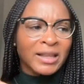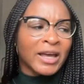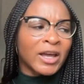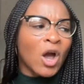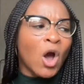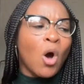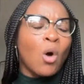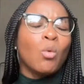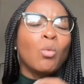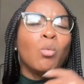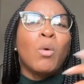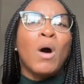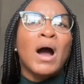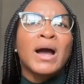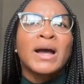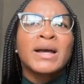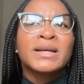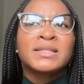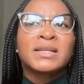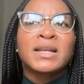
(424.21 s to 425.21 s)
Like,
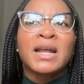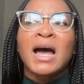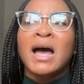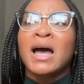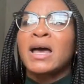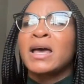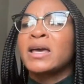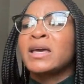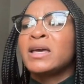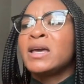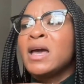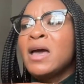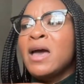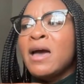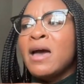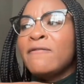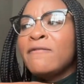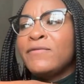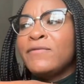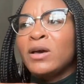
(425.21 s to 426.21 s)
why did I
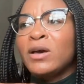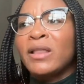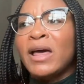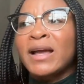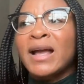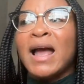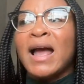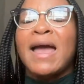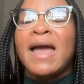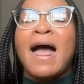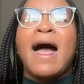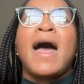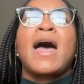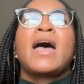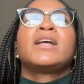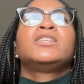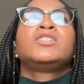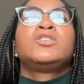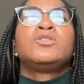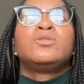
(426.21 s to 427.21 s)
feel like I
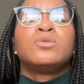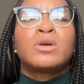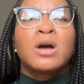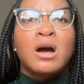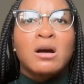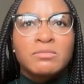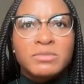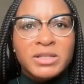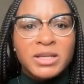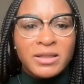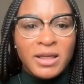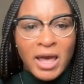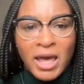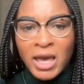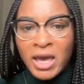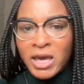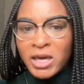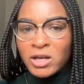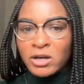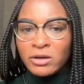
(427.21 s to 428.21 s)
had to come to the
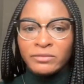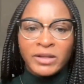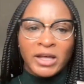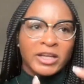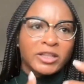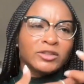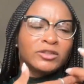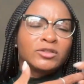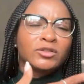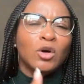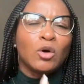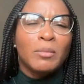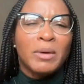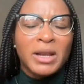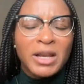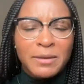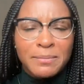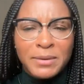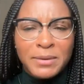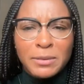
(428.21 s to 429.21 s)
aid of like so
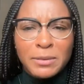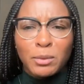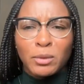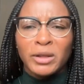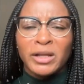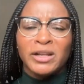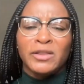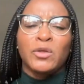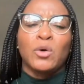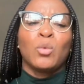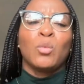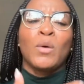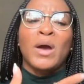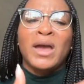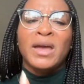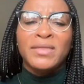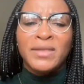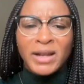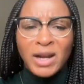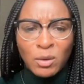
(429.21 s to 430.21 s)
many people in the
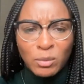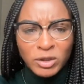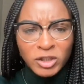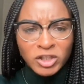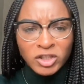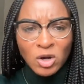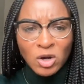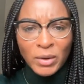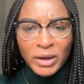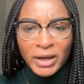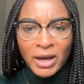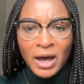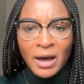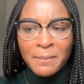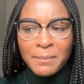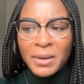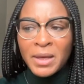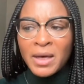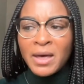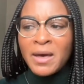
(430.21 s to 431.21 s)
way that I was showing
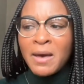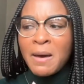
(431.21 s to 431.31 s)
up,